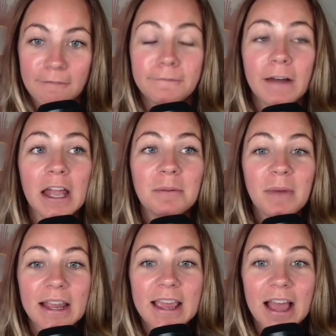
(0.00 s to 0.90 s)
Fun
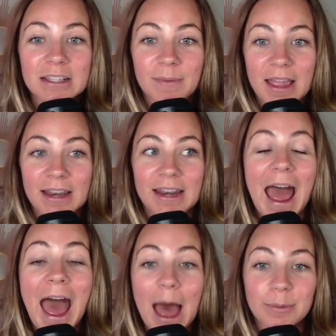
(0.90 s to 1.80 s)
money has been an
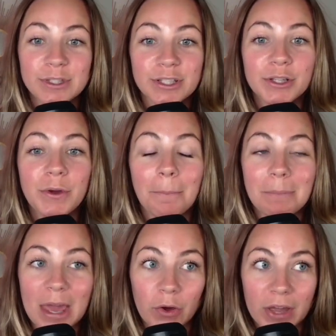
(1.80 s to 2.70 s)
absolute
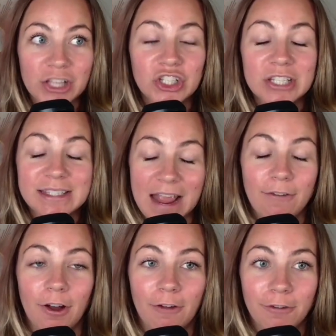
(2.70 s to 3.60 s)
marriage
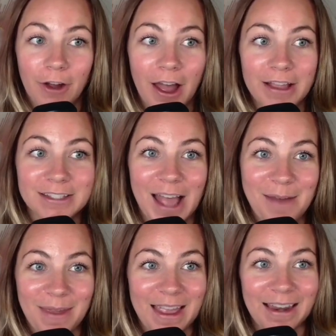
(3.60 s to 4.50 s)
saver for us. I
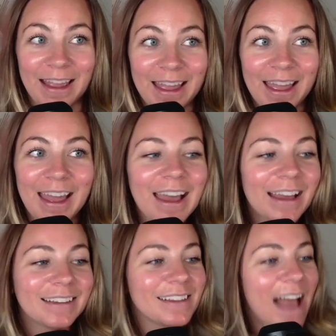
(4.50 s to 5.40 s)
mean,
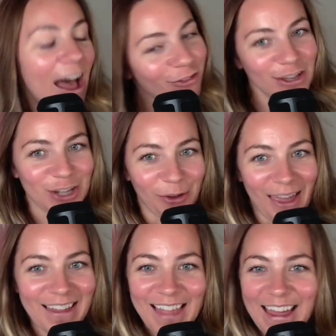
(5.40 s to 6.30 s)
halfway
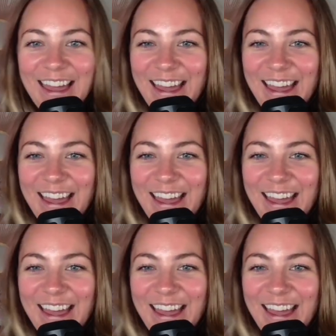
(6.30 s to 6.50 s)
joking. Like,